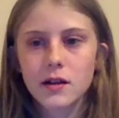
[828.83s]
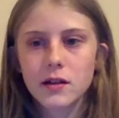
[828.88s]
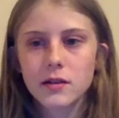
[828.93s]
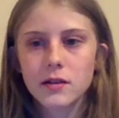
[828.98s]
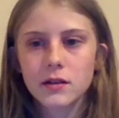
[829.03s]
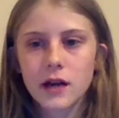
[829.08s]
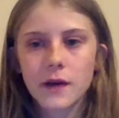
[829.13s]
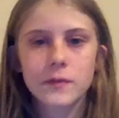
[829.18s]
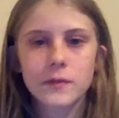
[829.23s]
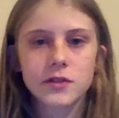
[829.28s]

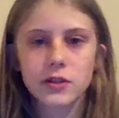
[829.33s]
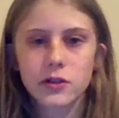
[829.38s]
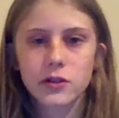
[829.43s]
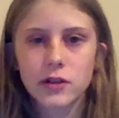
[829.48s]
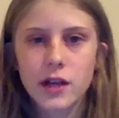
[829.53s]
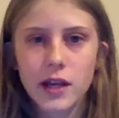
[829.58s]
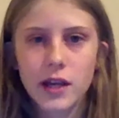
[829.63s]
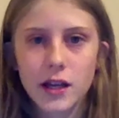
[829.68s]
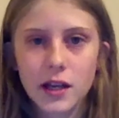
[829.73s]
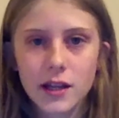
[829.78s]
I wasn't
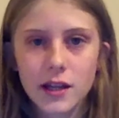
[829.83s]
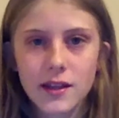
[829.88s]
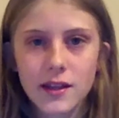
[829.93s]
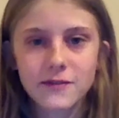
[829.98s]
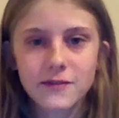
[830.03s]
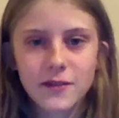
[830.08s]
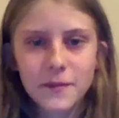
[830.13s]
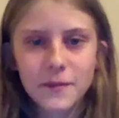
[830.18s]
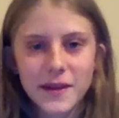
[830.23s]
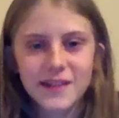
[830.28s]
learning anything
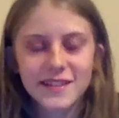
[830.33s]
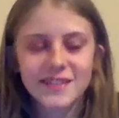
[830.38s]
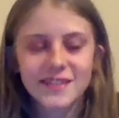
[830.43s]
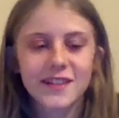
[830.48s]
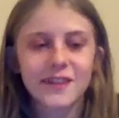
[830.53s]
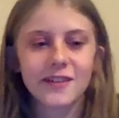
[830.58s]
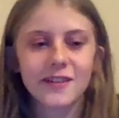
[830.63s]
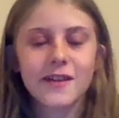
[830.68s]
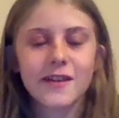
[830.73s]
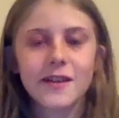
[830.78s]
from it.
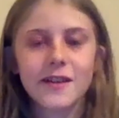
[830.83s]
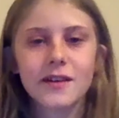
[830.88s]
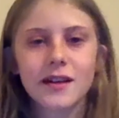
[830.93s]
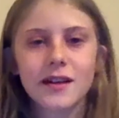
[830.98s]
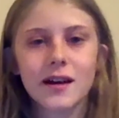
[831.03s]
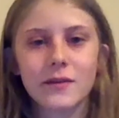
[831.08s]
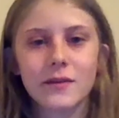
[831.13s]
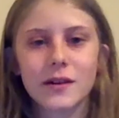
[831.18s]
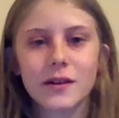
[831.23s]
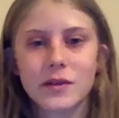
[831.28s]
So
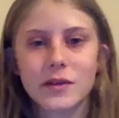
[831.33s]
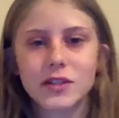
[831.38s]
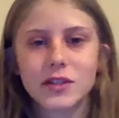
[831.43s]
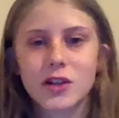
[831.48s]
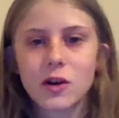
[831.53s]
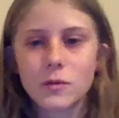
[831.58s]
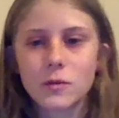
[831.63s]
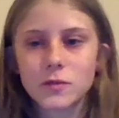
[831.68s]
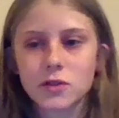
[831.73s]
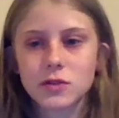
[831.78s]
we went to
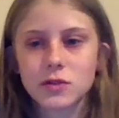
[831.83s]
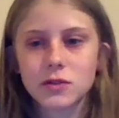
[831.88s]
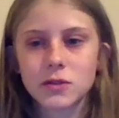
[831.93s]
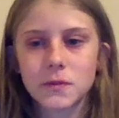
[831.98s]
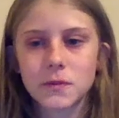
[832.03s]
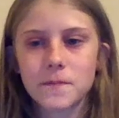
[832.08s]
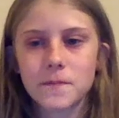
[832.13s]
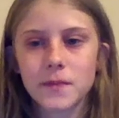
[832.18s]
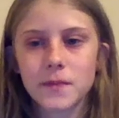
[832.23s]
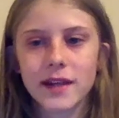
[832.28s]
homeschool.
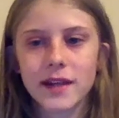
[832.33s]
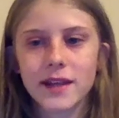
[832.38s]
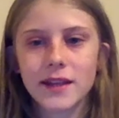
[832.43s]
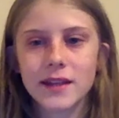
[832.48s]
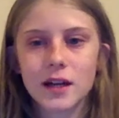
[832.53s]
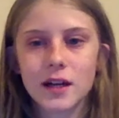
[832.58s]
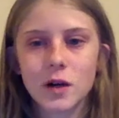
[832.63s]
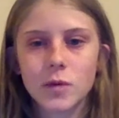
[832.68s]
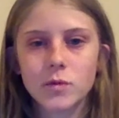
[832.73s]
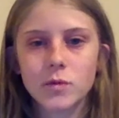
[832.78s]
I think
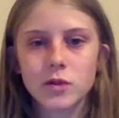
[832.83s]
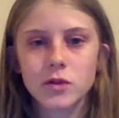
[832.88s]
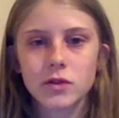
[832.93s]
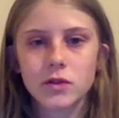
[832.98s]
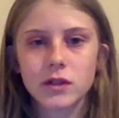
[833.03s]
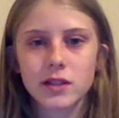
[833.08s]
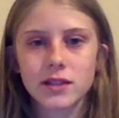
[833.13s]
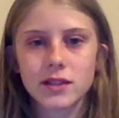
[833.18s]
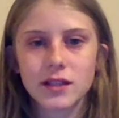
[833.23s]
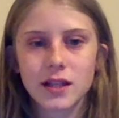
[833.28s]
that
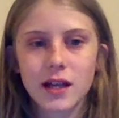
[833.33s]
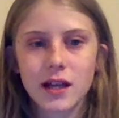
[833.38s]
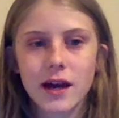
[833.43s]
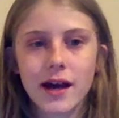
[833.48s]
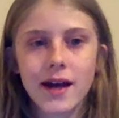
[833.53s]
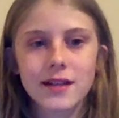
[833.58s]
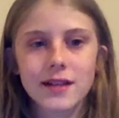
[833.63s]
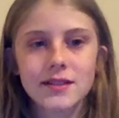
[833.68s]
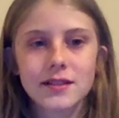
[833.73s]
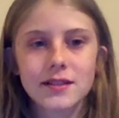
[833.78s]
homeschooling is an
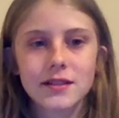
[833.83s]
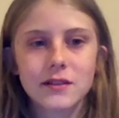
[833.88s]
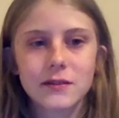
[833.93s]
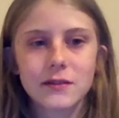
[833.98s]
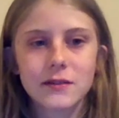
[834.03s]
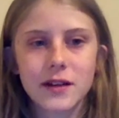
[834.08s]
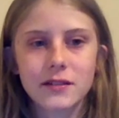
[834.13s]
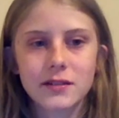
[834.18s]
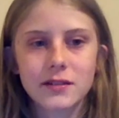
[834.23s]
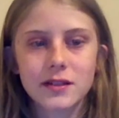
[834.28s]
excellent
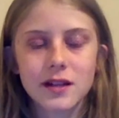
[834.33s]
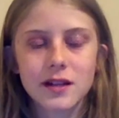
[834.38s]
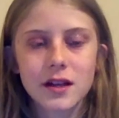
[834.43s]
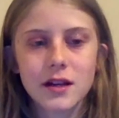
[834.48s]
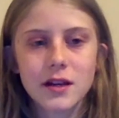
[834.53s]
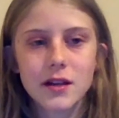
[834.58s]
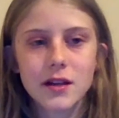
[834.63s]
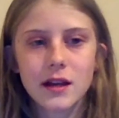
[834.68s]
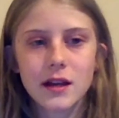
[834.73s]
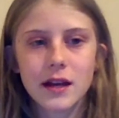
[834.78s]
route.
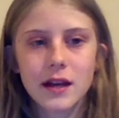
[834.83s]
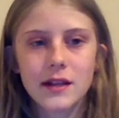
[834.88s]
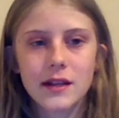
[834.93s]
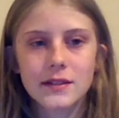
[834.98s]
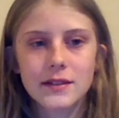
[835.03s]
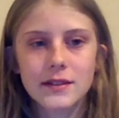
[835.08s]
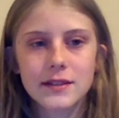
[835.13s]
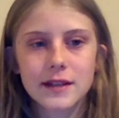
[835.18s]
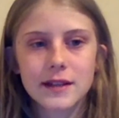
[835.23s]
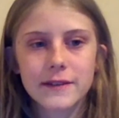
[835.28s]

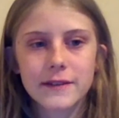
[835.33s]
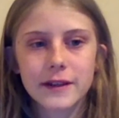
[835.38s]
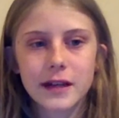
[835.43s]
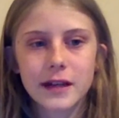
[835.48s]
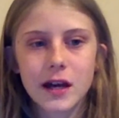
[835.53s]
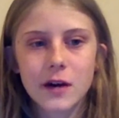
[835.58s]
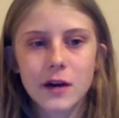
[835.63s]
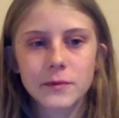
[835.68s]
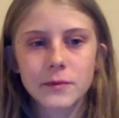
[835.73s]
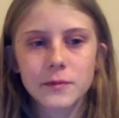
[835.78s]
It's definitely
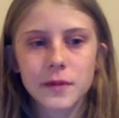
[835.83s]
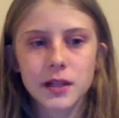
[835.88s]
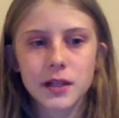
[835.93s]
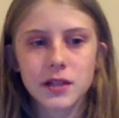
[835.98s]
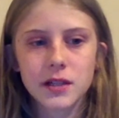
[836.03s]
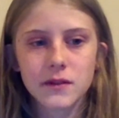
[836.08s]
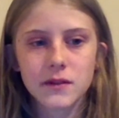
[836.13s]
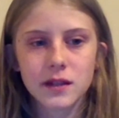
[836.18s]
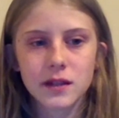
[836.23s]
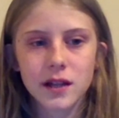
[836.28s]
helped me
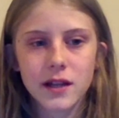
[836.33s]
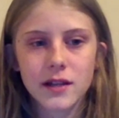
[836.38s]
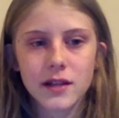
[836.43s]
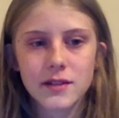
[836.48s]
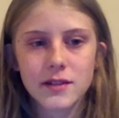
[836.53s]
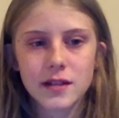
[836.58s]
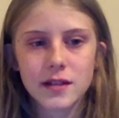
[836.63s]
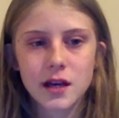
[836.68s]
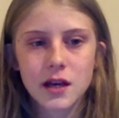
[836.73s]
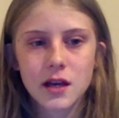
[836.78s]
to
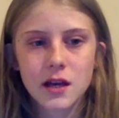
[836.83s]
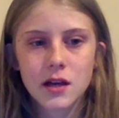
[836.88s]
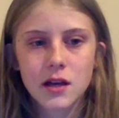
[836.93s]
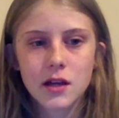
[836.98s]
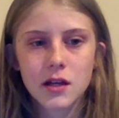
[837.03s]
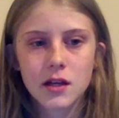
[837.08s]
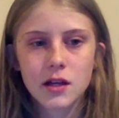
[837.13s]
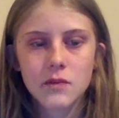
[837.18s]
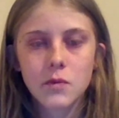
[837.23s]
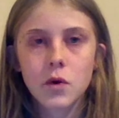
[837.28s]
realize
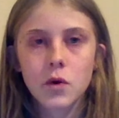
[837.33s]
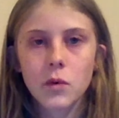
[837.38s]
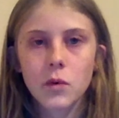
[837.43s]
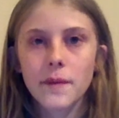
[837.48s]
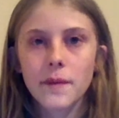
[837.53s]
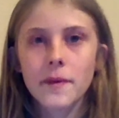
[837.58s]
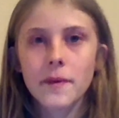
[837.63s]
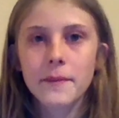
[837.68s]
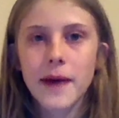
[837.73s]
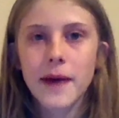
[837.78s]
more what
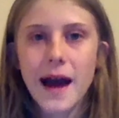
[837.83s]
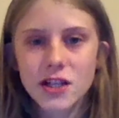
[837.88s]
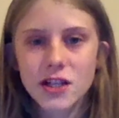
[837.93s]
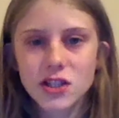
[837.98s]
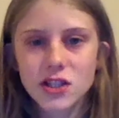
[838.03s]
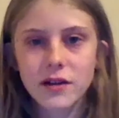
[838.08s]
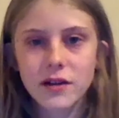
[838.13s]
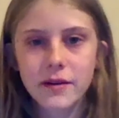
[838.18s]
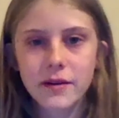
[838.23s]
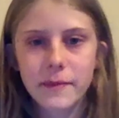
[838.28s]
I'm
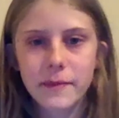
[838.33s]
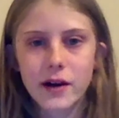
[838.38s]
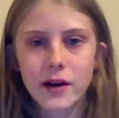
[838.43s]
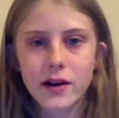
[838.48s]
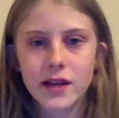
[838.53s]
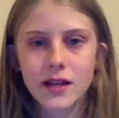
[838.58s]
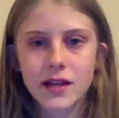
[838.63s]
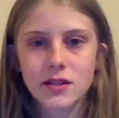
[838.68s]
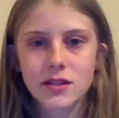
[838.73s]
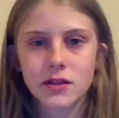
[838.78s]
passionate about, I
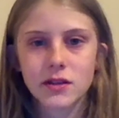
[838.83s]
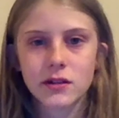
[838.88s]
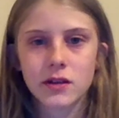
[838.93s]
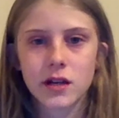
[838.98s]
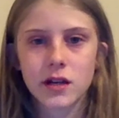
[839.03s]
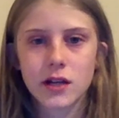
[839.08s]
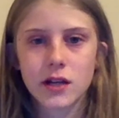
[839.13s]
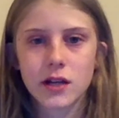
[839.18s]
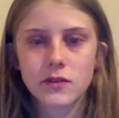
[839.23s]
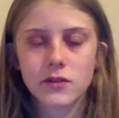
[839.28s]
guess, in
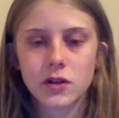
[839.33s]
learning as far